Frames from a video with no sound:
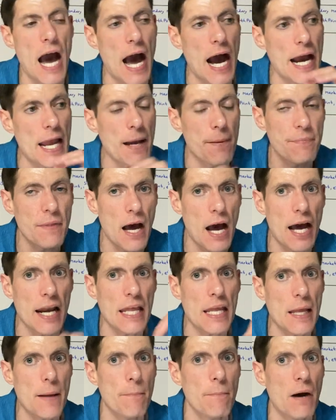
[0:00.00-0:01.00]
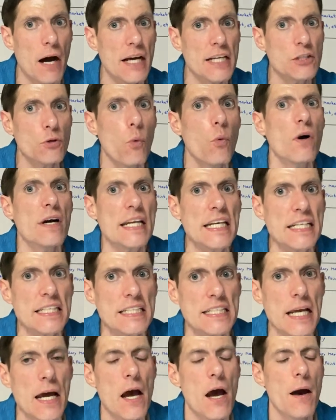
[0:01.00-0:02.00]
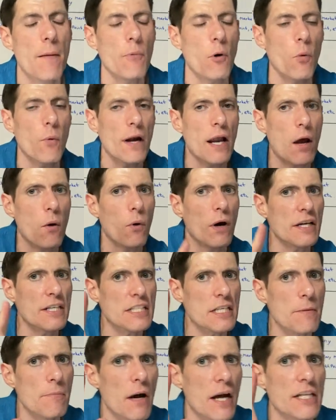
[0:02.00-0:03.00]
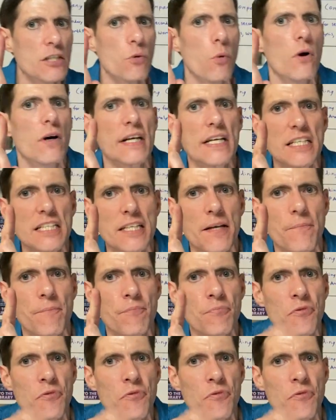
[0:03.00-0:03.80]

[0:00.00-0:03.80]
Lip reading: I am not in my 20s, but when I was in my 20s,